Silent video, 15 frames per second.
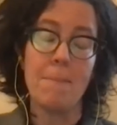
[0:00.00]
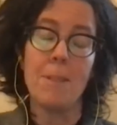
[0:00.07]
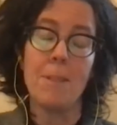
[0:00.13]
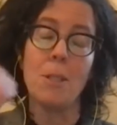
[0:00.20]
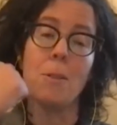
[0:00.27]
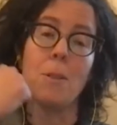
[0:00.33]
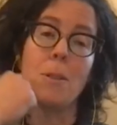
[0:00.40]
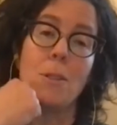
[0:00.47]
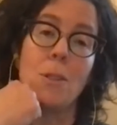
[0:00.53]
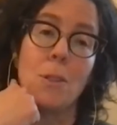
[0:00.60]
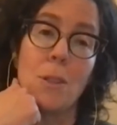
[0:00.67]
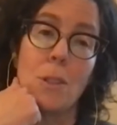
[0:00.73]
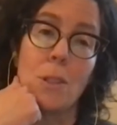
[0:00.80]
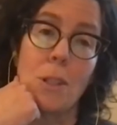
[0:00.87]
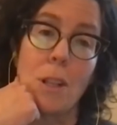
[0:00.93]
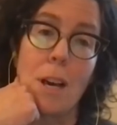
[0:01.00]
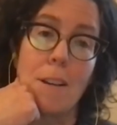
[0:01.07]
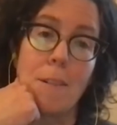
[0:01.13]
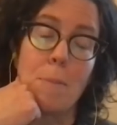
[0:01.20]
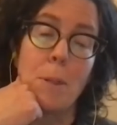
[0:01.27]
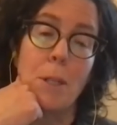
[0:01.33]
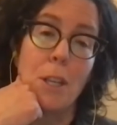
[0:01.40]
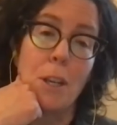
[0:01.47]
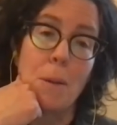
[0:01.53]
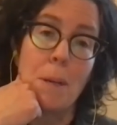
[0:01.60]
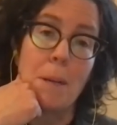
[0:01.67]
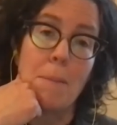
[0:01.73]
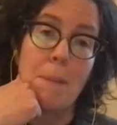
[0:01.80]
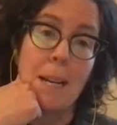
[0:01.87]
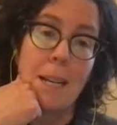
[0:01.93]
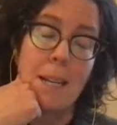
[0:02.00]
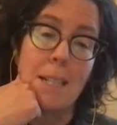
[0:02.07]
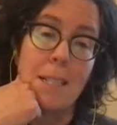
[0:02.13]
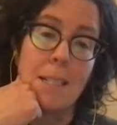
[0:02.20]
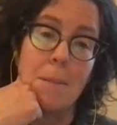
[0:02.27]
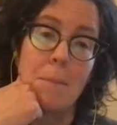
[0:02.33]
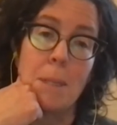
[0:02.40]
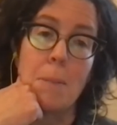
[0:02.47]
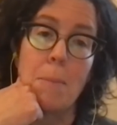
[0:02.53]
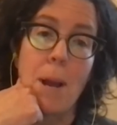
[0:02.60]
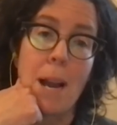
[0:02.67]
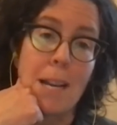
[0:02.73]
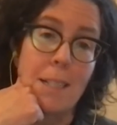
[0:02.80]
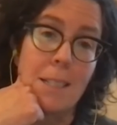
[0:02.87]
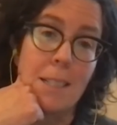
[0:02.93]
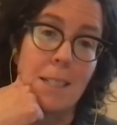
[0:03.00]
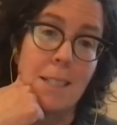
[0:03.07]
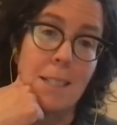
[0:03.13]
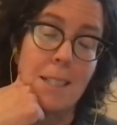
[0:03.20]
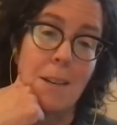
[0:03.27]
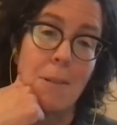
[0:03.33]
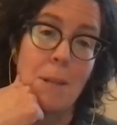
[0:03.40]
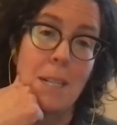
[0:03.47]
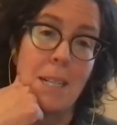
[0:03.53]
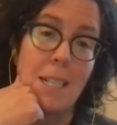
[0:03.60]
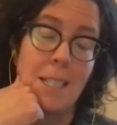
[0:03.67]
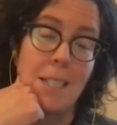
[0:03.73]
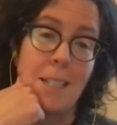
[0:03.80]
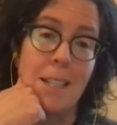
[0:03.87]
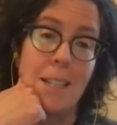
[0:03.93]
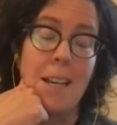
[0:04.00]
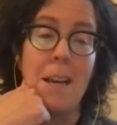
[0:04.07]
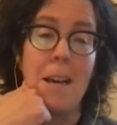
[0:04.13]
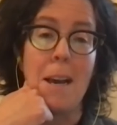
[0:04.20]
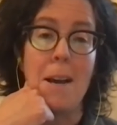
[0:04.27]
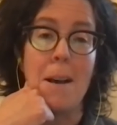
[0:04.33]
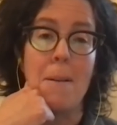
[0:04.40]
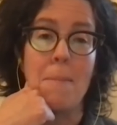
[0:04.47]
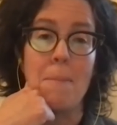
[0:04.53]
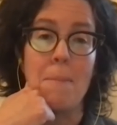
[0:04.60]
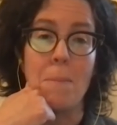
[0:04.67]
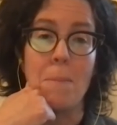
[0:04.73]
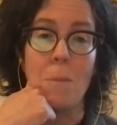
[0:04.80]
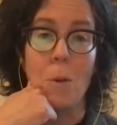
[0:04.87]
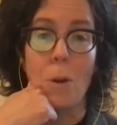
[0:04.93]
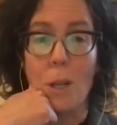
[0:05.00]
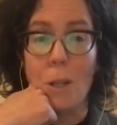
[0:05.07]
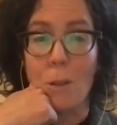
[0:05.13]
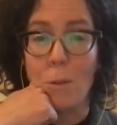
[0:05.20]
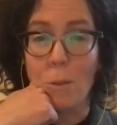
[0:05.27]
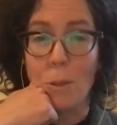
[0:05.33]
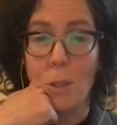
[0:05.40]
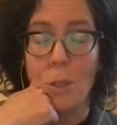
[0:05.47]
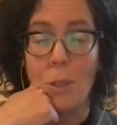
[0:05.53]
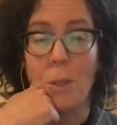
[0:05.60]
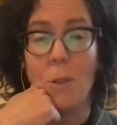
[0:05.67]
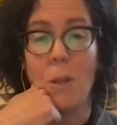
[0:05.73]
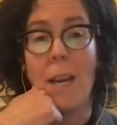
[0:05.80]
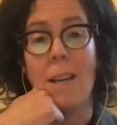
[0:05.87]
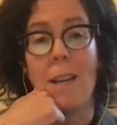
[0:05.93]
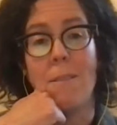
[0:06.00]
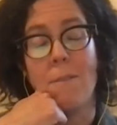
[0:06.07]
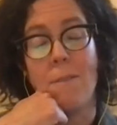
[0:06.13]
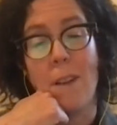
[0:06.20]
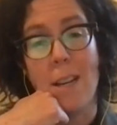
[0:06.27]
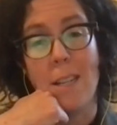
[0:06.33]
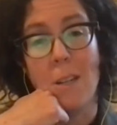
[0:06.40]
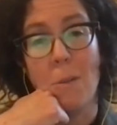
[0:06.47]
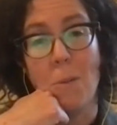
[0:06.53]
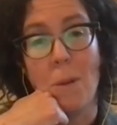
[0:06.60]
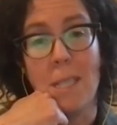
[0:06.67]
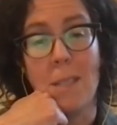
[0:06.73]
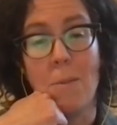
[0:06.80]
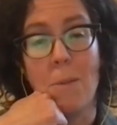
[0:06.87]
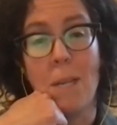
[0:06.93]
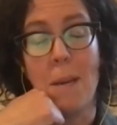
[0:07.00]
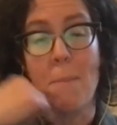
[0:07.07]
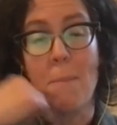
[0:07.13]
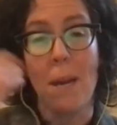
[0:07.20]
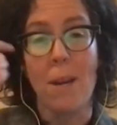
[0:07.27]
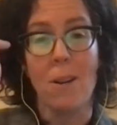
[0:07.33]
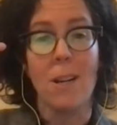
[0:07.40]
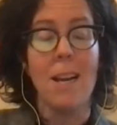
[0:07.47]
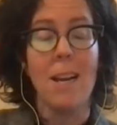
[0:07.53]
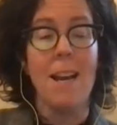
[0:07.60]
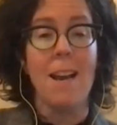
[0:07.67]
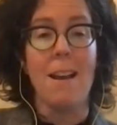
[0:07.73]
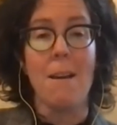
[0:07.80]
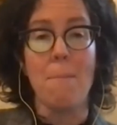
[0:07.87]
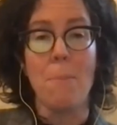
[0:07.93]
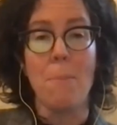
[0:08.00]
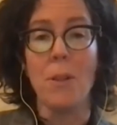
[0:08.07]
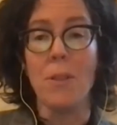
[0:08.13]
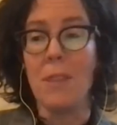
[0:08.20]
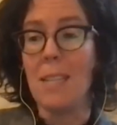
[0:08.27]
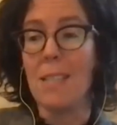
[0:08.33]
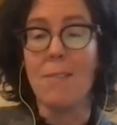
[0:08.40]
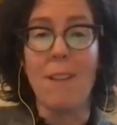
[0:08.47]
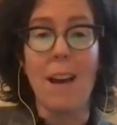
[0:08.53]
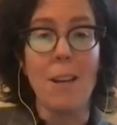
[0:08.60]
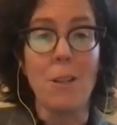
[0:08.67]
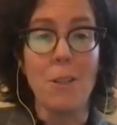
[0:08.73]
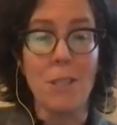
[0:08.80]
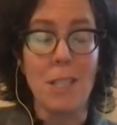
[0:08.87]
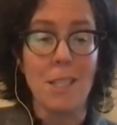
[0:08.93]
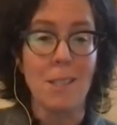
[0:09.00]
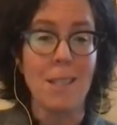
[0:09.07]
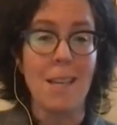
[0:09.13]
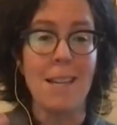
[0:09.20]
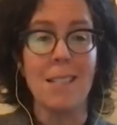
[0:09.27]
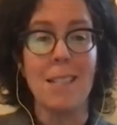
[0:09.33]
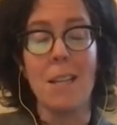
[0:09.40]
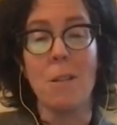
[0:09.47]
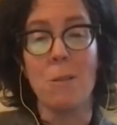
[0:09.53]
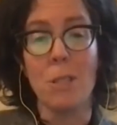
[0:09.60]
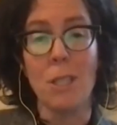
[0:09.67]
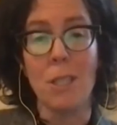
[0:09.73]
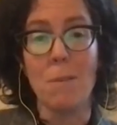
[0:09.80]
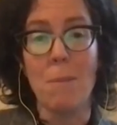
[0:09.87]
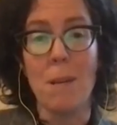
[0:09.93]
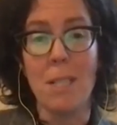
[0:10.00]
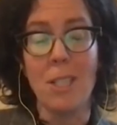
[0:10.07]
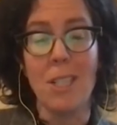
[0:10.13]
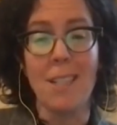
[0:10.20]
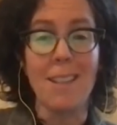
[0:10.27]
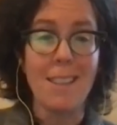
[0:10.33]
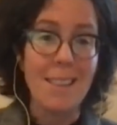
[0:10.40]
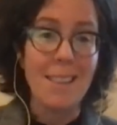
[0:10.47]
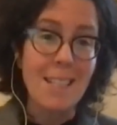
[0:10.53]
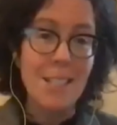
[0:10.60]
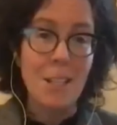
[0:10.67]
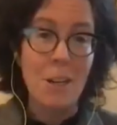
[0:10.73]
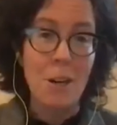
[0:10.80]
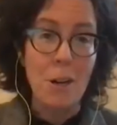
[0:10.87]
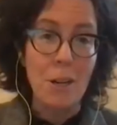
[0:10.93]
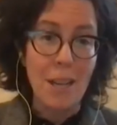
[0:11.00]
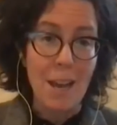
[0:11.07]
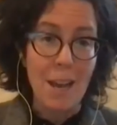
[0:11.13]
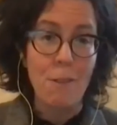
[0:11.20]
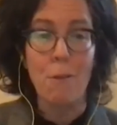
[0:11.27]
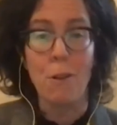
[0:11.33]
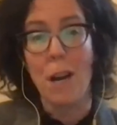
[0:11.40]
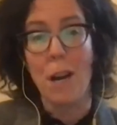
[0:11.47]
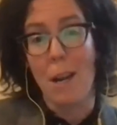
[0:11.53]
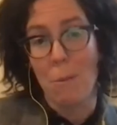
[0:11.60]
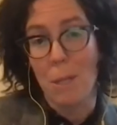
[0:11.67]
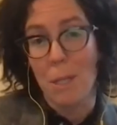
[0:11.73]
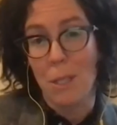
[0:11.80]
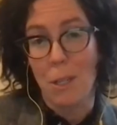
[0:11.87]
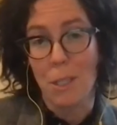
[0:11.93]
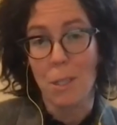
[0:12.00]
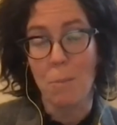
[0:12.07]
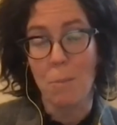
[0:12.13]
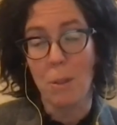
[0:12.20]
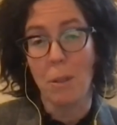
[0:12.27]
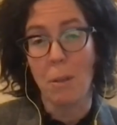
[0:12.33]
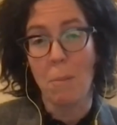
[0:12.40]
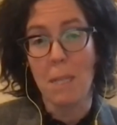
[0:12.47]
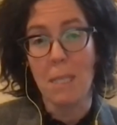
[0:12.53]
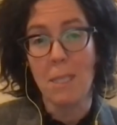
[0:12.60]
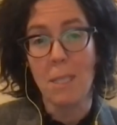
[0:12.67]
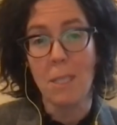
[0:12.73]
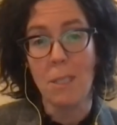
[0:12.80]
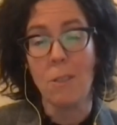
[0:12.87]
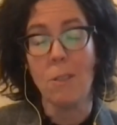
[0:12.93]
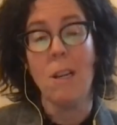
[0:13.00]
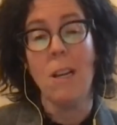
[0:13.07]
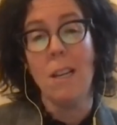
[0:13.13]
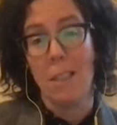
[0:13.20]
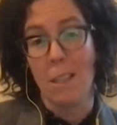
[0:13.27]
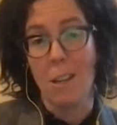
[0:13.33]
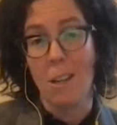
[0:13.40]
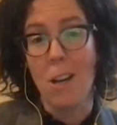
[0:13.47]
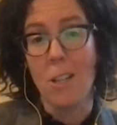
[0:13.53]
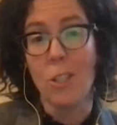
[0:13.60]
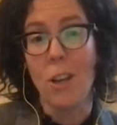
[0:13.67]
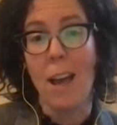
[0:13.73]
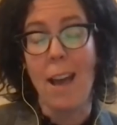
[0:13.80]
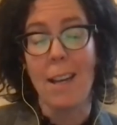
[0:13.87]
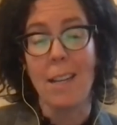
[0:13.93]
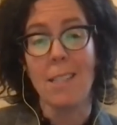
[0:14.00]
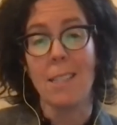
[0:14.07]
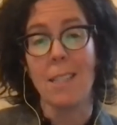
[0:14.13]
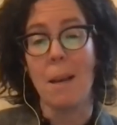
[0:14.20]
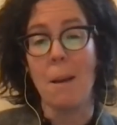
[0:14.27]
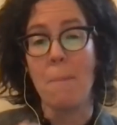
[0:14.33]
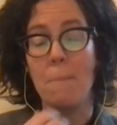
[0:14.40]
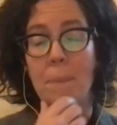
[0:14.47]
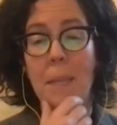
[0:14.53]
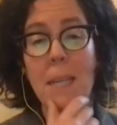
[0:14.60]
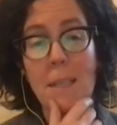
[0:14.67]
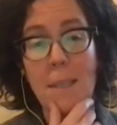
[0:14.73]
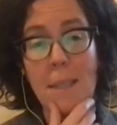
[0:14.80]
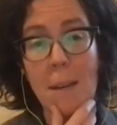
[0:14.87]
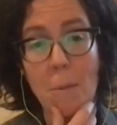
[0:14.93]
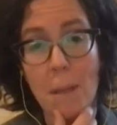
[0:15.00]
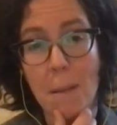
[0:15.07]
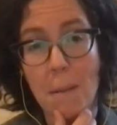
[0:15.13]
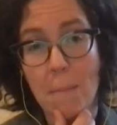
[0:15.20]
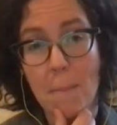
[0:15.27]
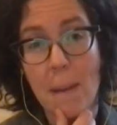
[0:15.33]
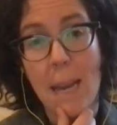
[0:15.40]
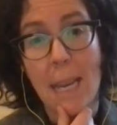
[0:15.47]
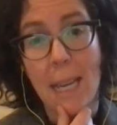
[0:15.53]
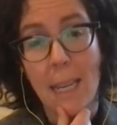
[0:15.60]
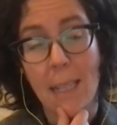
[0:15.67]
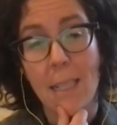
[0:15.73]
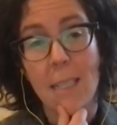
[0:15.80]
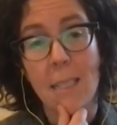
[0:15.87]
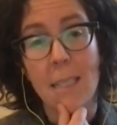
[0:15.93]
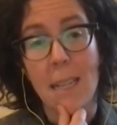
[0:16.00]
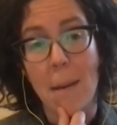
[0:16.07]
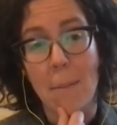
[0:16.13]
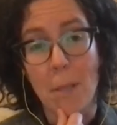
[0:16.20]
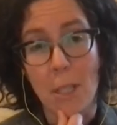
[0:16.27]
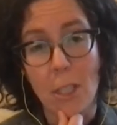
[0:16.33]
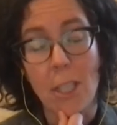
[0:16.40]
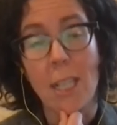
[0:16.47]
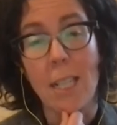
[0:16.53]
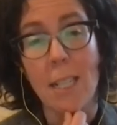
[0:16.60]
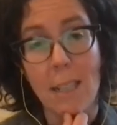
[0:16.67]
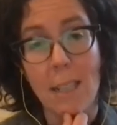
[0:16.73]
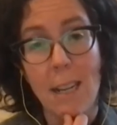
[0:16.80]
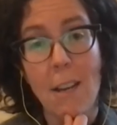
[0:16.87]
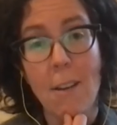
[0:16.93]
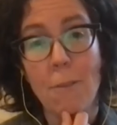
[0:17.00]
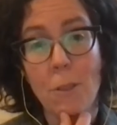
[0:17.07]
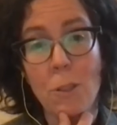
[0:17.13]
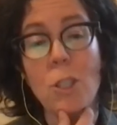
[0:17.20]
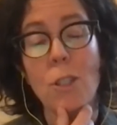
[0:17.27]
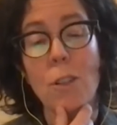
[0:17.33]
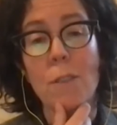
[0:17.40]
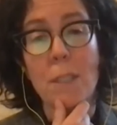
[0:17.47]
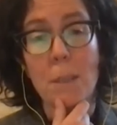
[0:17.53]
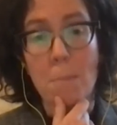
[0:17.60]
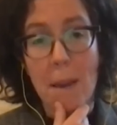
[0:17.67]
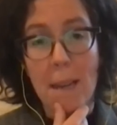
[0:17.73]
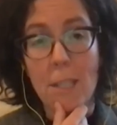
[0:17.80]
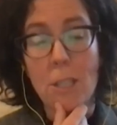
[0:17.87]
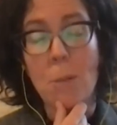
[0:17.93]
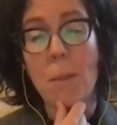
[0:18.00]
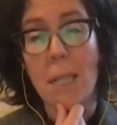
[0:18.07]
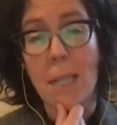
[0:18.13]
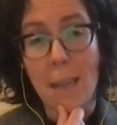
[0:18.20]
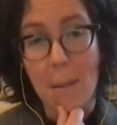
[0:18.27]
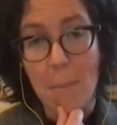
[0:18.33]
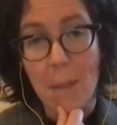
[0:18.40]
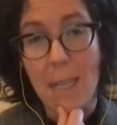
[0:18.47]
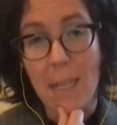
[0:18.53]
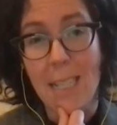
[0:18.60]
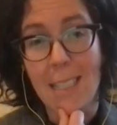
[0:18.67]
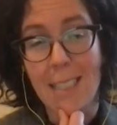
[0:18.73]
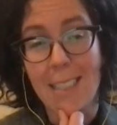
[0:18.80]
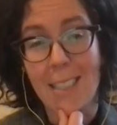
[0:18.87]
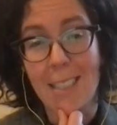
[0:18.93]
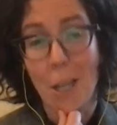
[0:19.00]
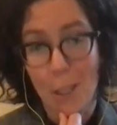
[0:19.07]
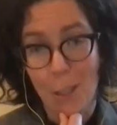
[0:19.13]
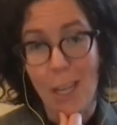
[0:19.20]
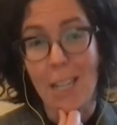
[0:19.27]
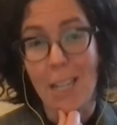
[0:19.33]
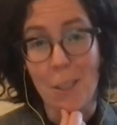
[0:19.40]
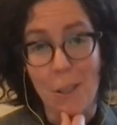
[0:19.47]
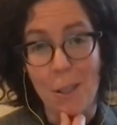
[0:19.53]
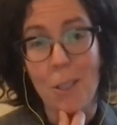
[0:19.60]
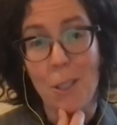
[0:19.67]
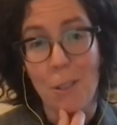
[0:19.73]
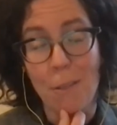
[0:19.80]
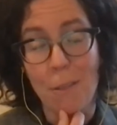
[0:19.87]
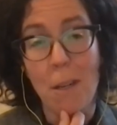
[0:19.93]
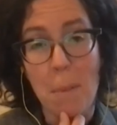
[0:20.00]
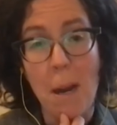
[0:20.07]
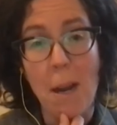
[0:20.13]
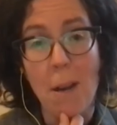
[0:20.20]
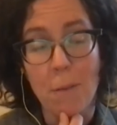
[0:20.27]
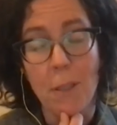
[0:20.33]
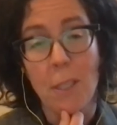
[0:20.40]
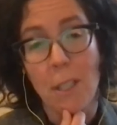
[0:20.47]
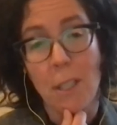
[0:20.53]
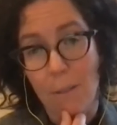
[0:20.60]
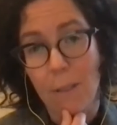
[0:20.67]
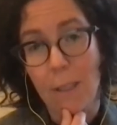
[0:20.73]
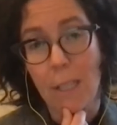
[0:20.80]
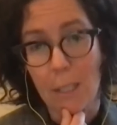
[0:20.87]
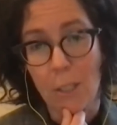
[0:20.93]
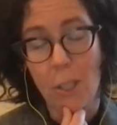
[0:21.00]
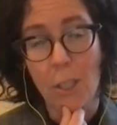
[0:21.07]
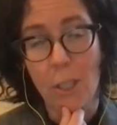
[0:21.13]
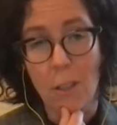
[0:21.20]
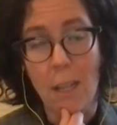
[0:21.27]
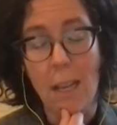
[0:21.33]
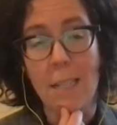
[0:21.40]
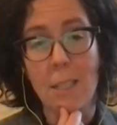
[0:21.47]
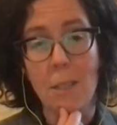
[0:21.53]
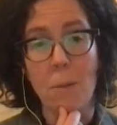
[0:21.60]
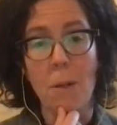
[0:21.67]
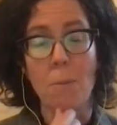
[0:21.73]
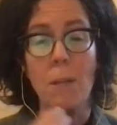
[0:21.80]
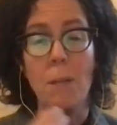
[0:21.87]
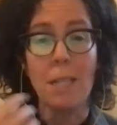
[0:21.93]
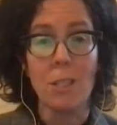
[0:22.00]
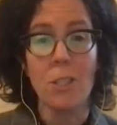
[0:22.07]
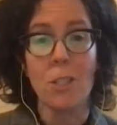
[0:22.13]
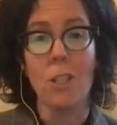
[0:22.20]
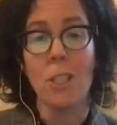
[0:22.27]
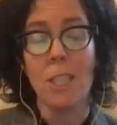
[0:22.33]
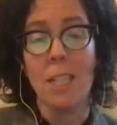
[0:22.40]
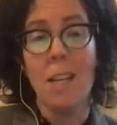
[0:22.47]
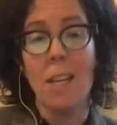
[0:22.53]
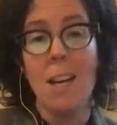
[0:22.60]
So there's a lot of procurement mechanisms and practices that we need to work through and find out ways that we can better put these values, as Heather was just mentioning, the things that aren't accounted for, how do we start to put them into the contracts that we make and establish? And food service management companies' contracts are also very powerful and often underutilized, where we can start to